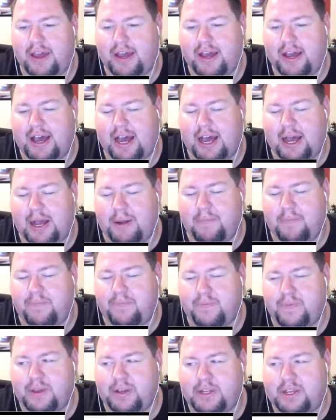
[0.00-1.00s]

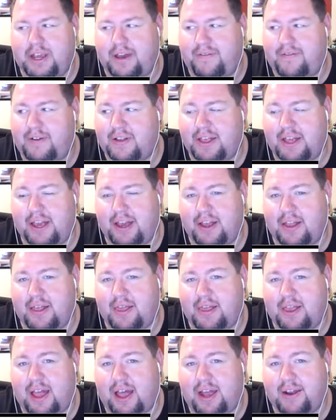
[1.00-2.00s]
Definitely a
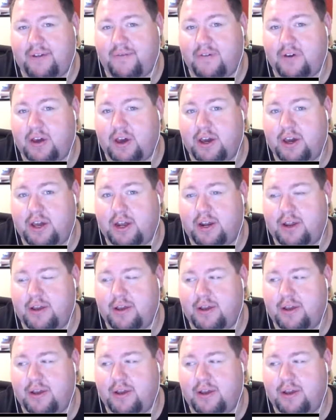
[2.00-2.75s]
lot of good